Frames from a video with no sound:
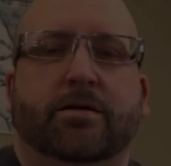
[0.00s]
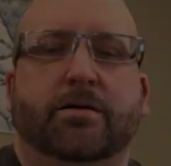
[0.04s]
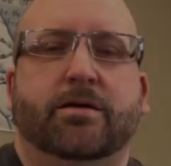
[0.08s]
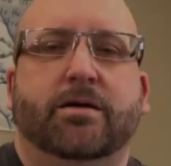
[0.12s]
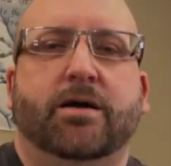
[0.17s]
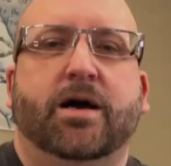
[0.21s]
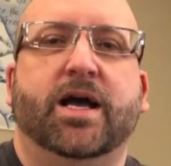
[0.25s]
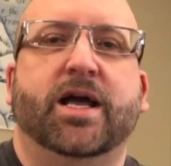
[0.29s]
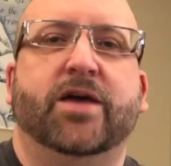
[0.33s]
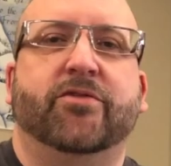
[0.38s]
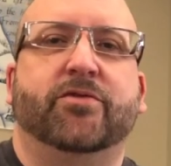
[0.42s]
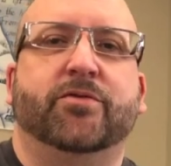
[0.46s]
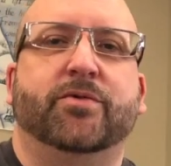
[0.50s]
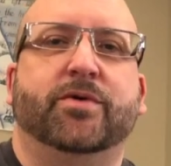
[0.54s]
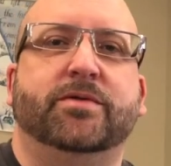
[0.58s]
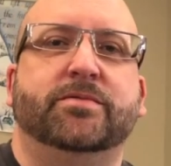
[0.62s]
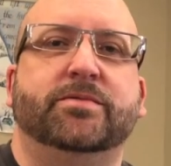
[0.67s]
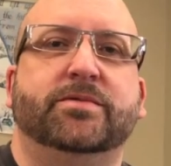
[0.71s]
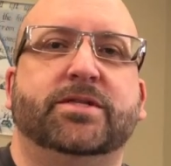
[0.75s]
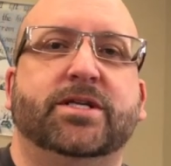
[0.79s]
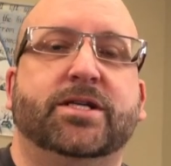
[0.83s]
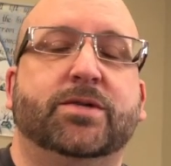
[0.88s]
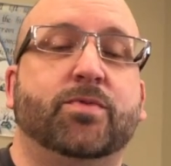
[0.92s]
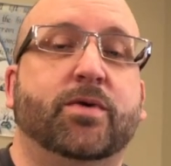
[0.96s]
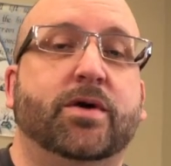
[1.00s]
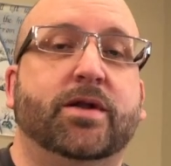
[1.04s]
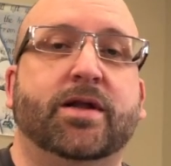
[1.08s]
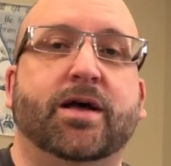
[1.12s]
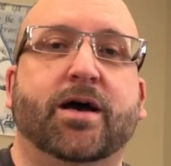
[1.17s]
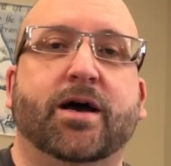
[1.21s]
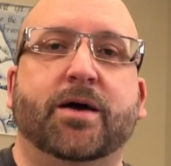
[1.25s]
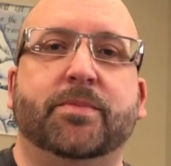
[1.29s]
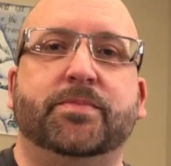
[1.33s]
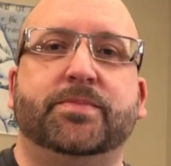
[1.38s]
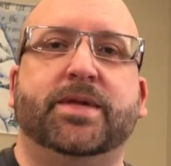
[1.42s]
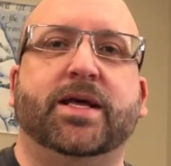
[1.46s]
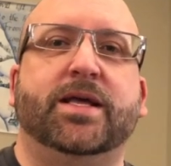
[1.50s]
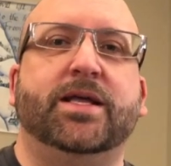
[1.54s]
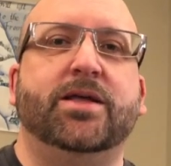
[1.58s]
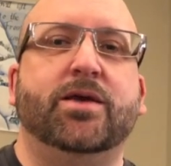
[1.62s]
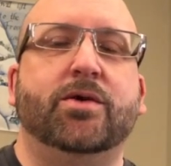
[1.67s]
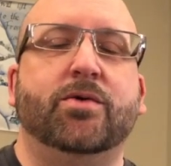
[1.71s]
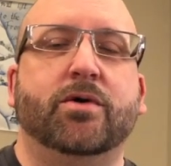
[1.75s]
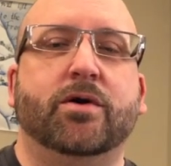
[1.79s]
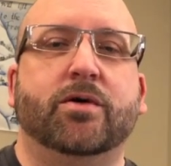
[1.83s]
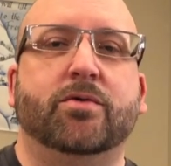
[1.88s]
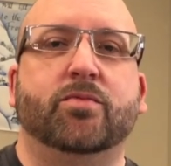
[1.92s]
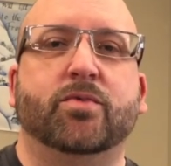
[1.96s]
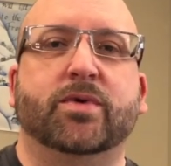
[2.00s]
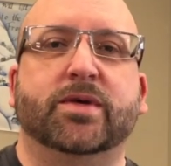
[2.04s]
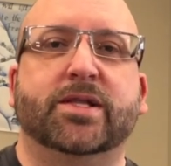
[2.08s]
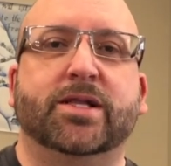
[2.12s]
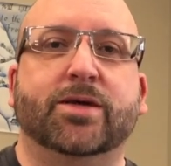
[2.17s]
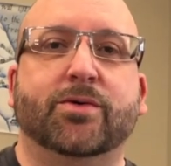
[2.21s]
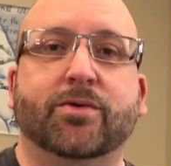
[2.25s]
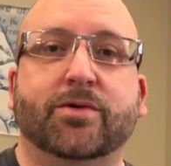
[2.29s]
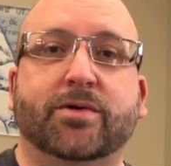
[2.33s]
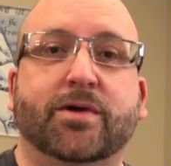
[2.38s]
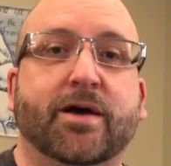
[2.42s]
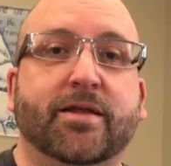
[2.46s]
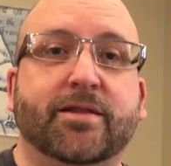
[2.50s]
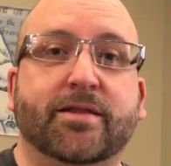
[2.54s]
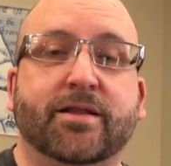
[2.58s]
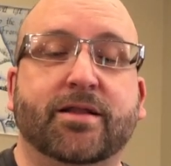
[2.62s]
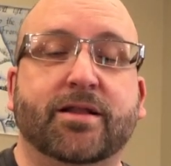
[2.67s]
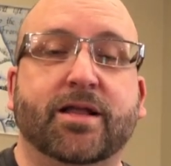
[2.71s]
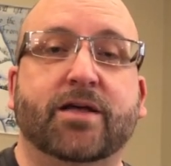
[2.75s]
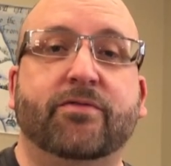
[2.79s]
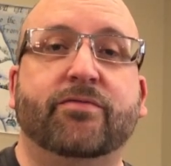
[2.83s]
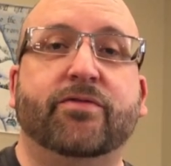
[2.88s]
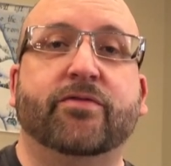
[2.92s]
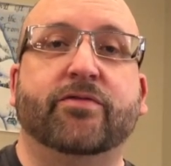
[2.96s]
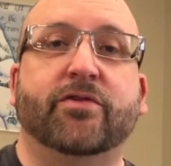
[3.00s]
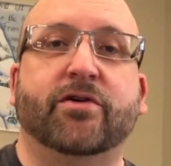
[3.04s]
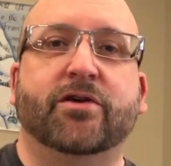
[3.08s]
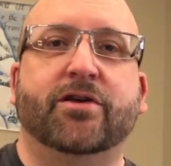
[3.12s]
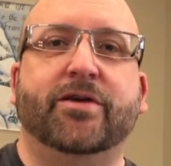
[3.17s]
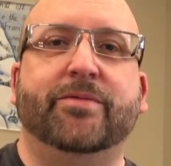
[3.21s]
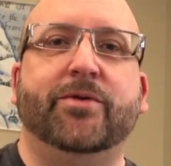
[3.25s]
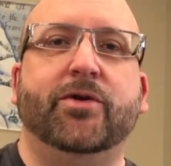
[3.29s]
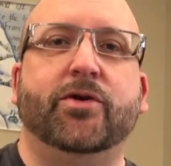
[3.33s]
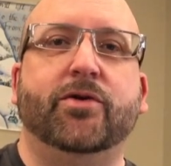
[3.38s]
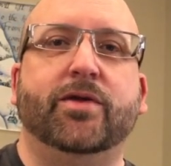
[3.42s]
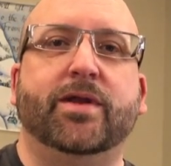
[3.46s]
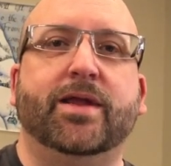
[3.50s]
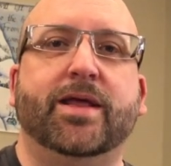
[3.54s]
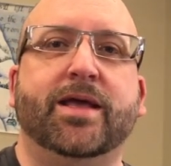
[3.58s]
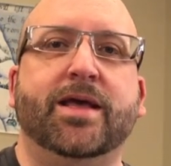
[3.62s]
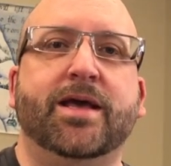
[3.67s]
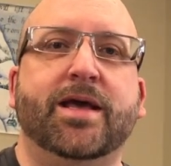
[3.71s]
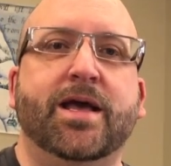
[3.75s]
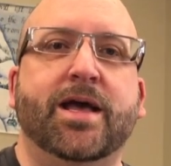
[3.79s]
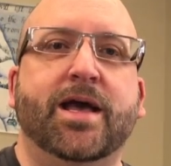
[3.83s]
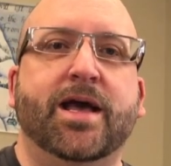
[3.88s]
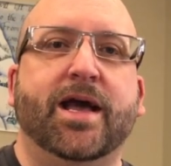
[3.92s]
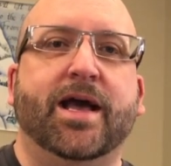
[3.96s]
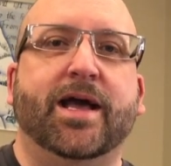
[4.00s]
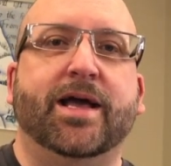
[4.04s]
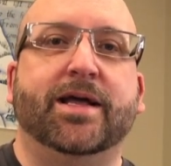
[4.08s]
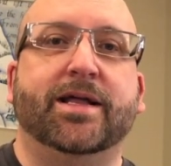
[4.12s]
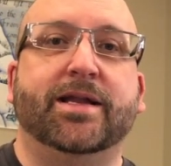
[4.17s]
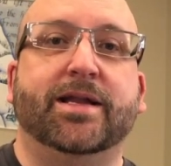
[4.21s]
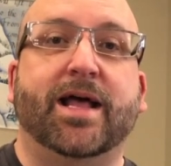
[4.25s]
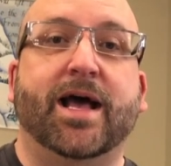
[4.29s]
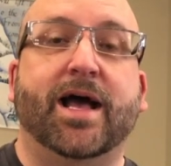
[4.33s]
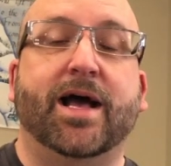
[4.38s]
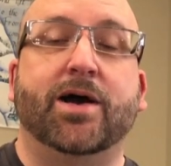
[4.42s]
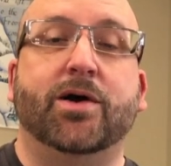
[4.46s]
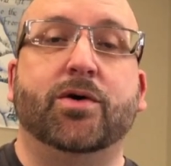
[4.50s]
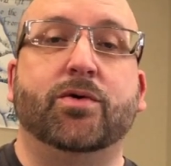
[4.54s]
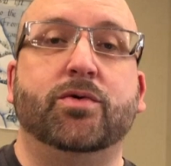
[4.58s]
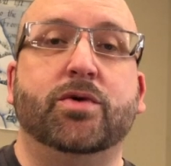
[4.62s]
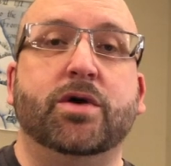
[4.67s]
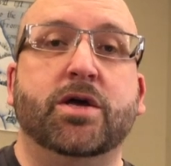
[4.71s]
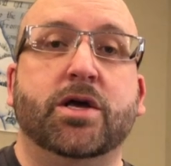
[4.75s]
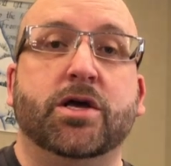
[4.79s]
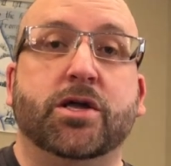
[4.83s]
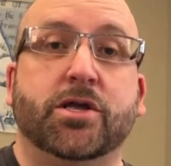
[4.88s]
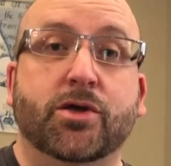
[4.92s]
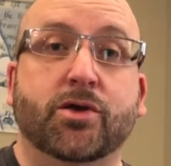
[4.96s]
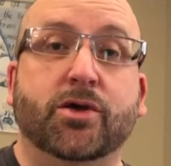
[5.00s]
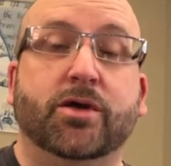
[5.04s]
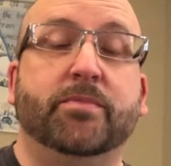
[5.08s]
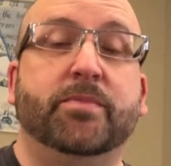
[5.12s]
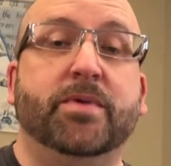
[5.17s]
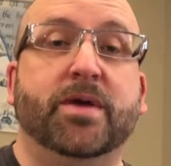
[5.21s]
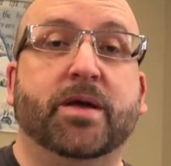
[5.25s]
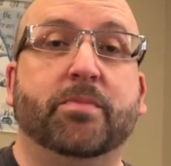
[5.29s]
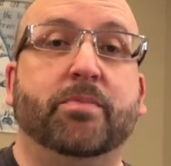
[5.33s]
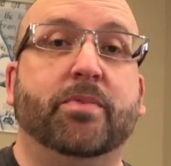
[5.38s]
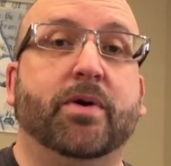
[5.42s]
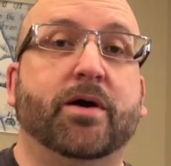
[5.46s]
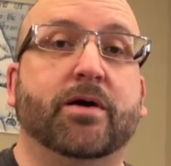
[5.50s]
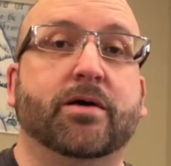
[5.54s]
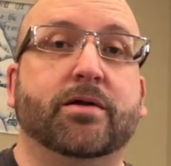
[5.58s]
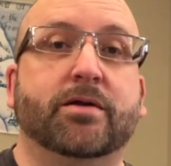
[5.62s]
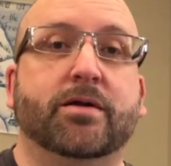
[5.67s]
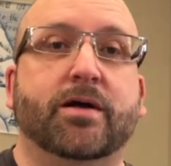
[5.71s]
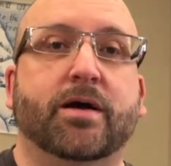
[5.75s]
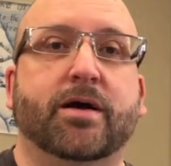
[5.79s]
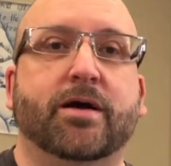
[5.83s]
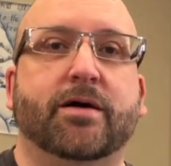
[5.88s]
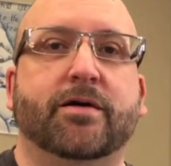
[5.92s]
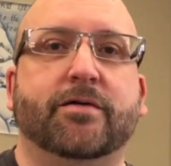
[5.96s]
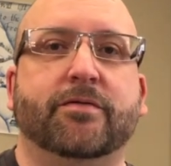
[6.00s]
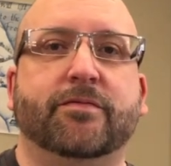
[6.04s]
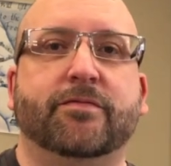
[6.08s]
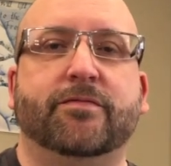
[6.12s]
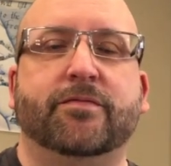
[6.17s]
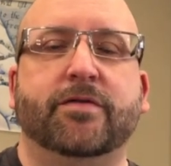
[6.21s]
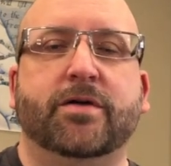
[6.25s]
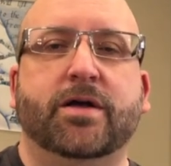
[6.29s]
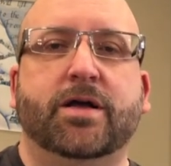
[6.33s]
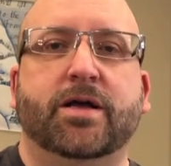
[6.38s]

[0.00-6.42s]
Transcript: Hi, everyone. Just wanted to update you on what's going on in the life of our community and how you can be a part of.